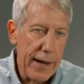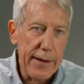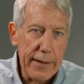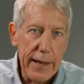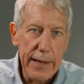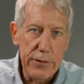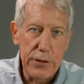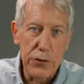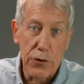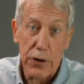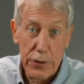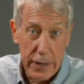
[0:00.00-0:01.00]
a lot of
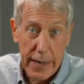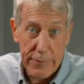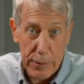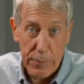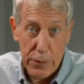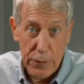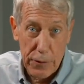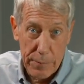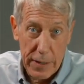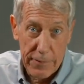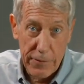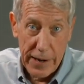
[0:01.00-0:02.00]
cases, you aren't going to have the motor
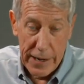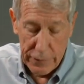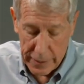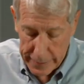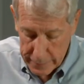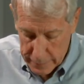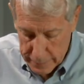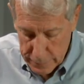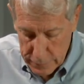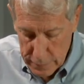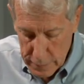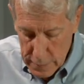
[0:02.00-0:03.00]
above ground like
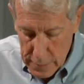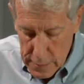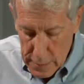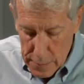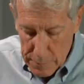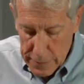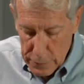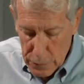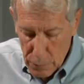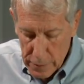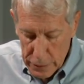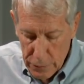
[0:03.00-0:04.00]
this. But
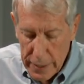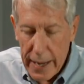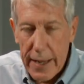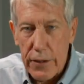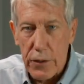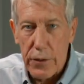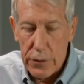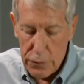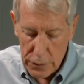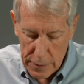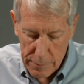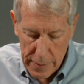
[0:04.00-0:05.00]
what you can do is
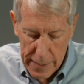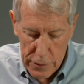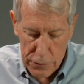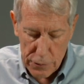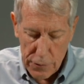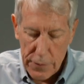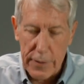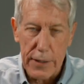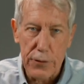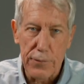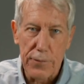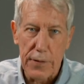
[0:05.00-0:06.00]
you can measure
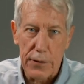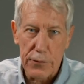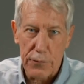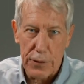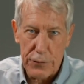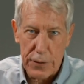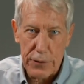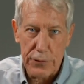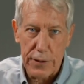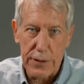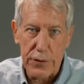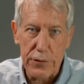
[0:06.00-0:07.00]
this
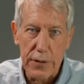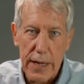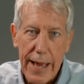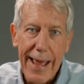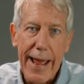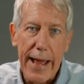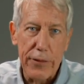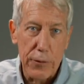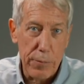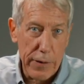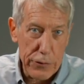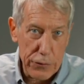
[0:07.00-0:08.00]
resistance at
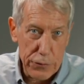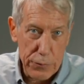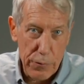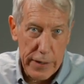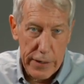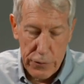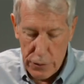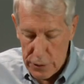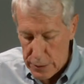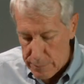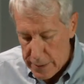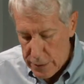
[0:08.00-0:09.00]
the pressure switch. You
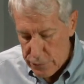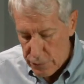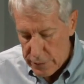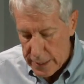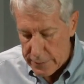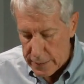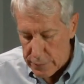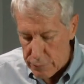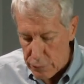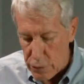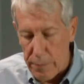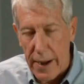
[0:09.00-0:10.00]
can measure it at the control